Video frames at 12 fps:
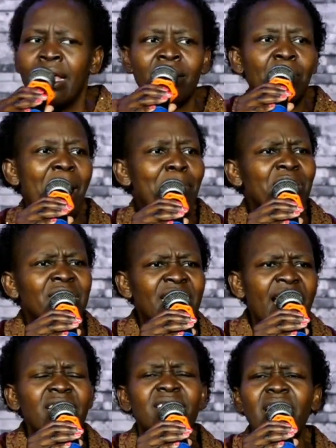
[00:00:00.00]
The Bible
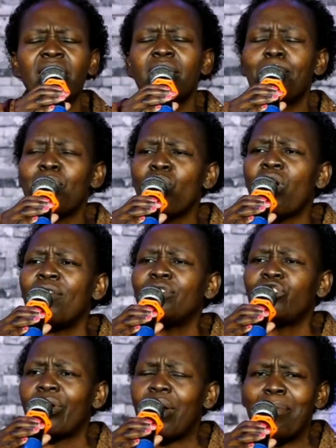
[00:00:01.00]
says in the book of
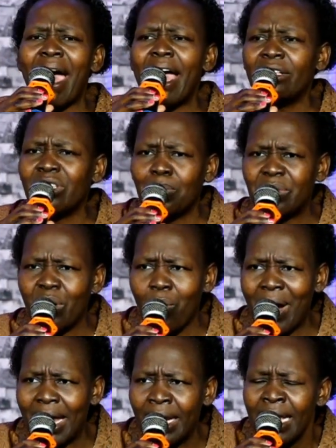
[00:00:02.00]
Jeremiah, chapter
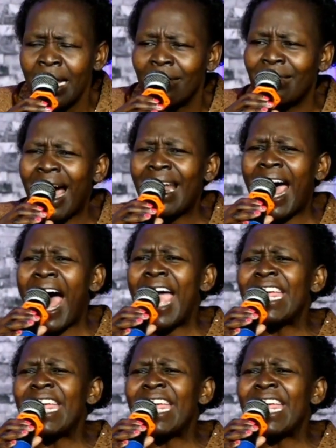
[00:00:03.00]
1, that I